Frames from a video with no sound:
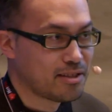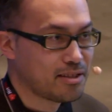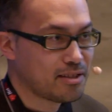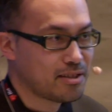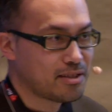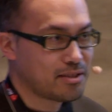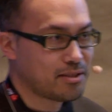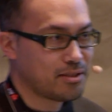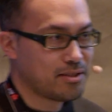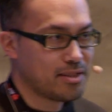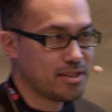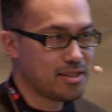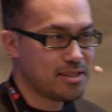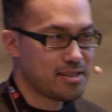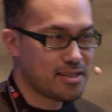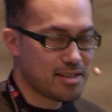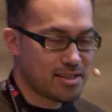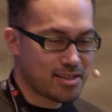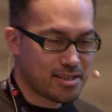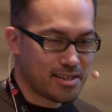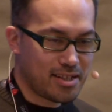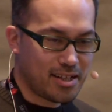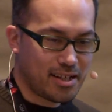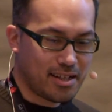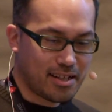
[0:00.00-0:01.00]
So
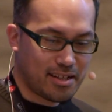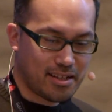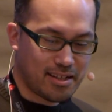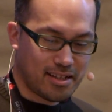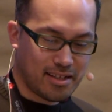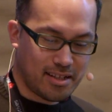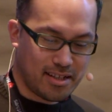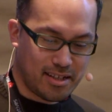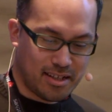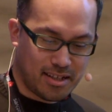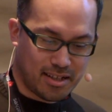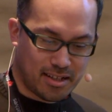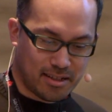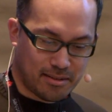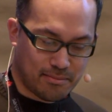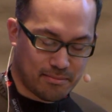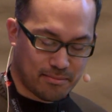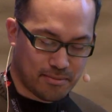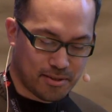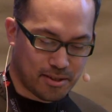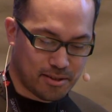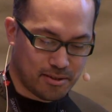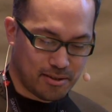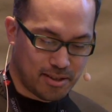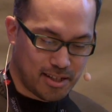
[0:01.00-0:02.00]
it's like,
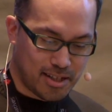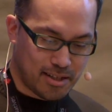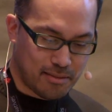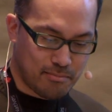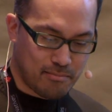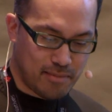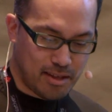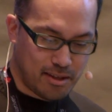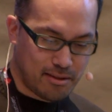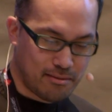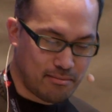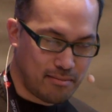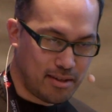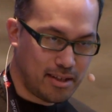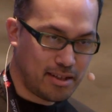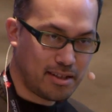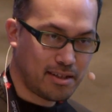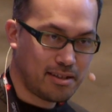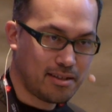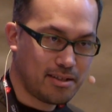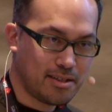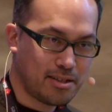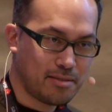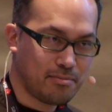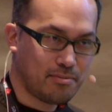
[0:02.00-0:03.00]
so like
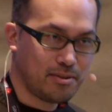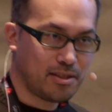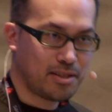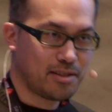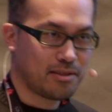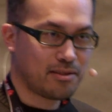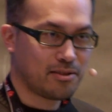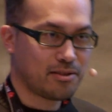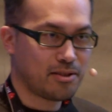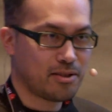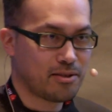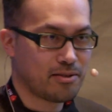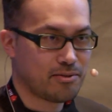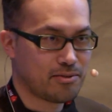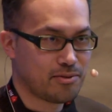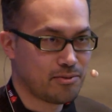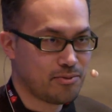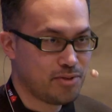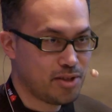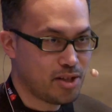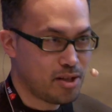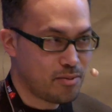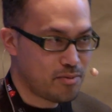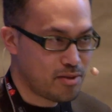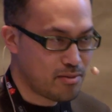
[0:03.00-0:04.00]
mathematically speaking, the
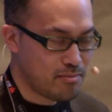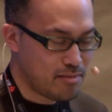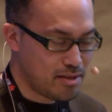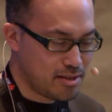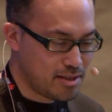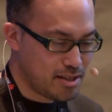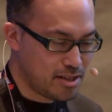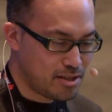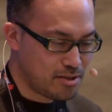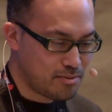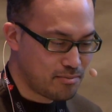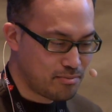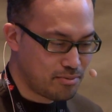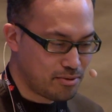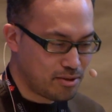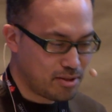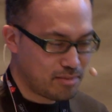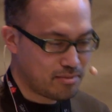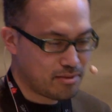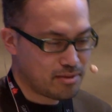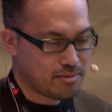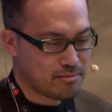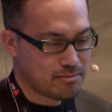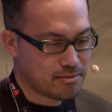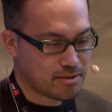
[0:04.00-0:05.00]
real optimization
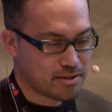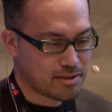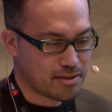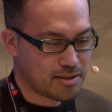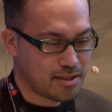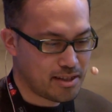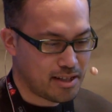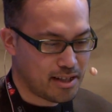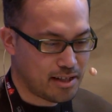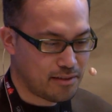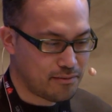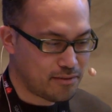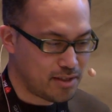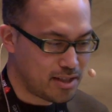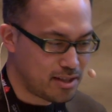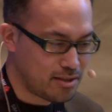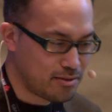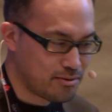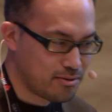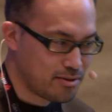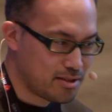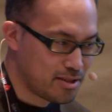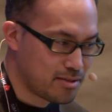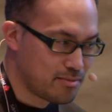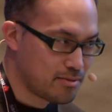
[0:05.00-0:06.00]
problems, they have
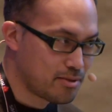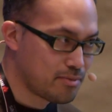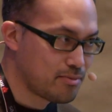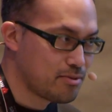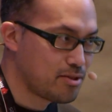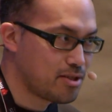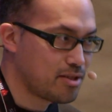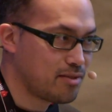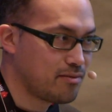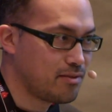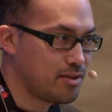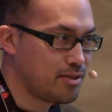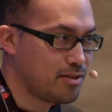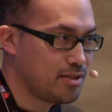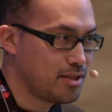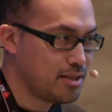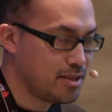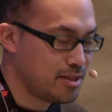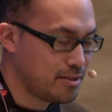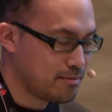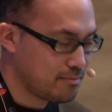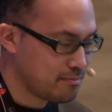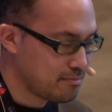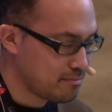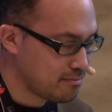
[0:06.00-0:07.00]
algorithms which are
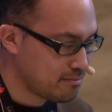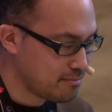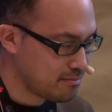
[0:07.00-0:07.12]
very